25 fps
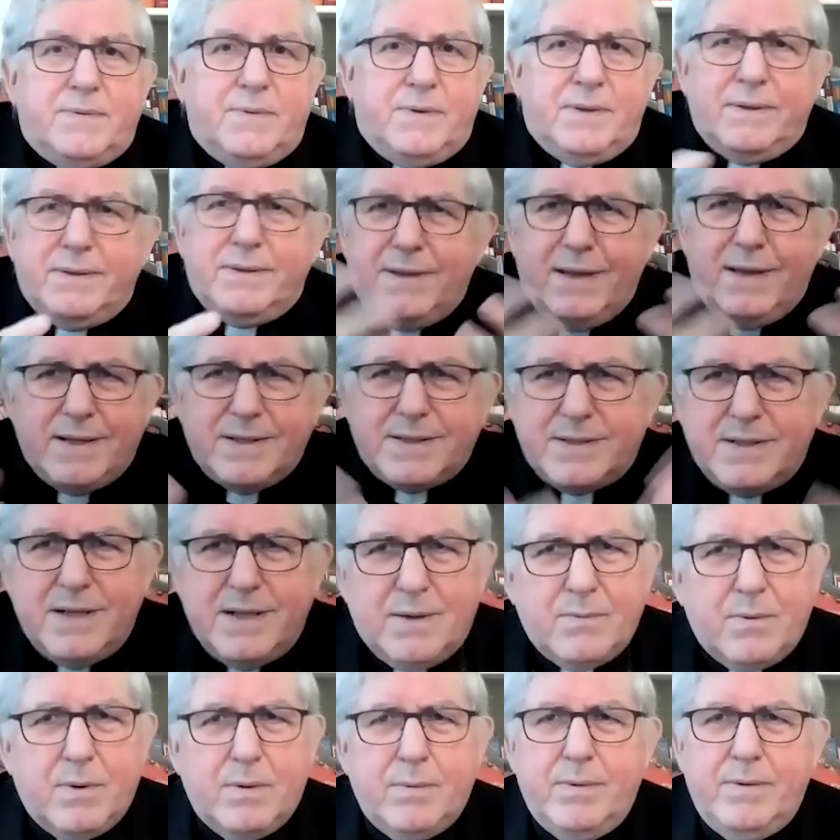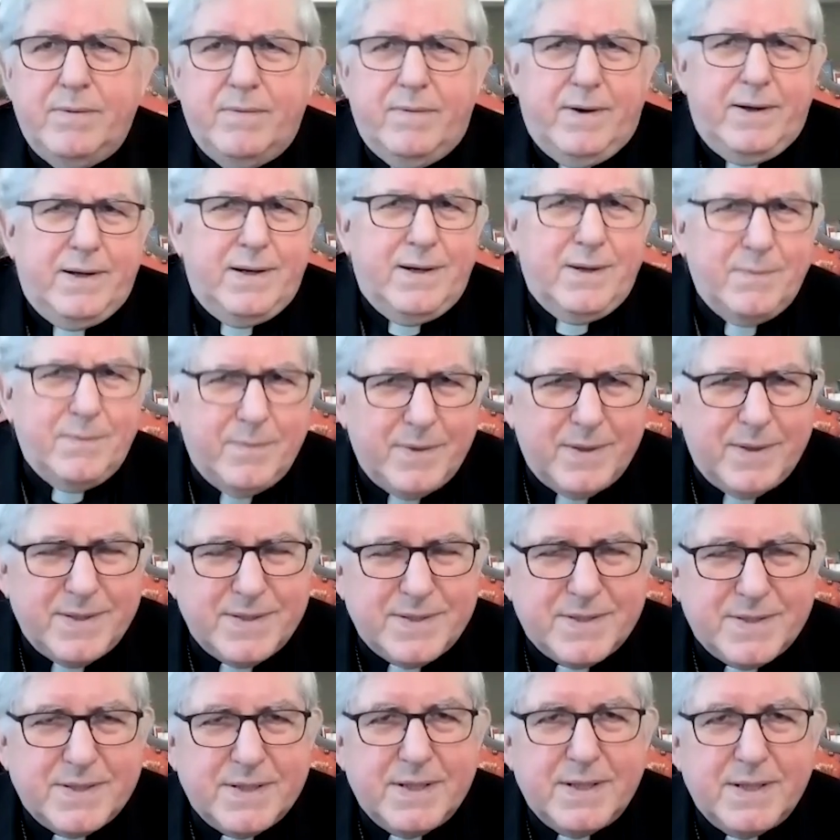Well, that's not where we find our
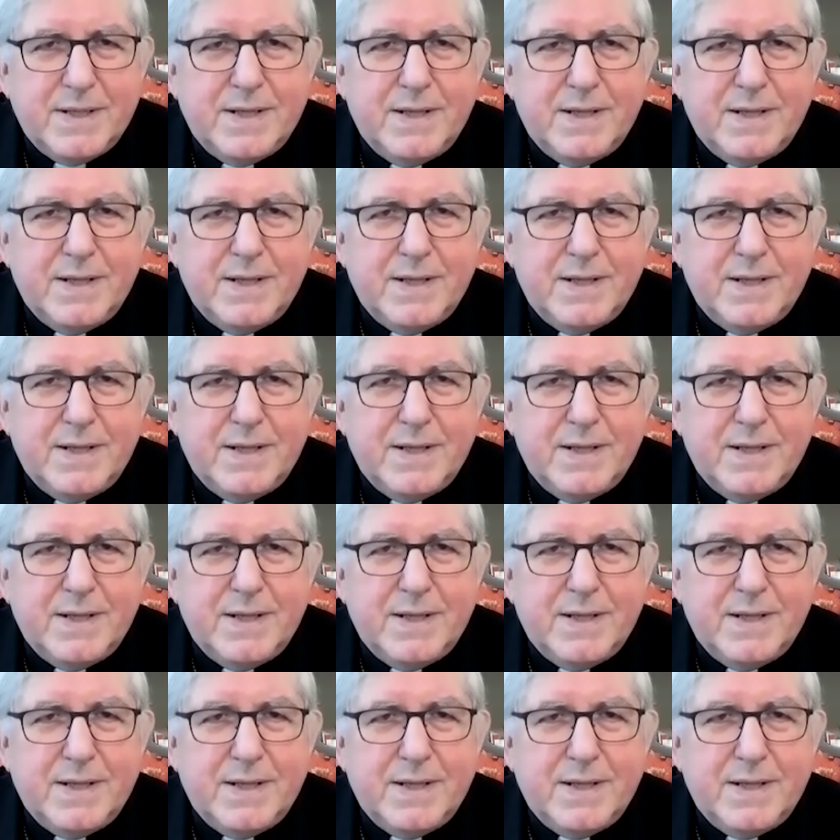peace.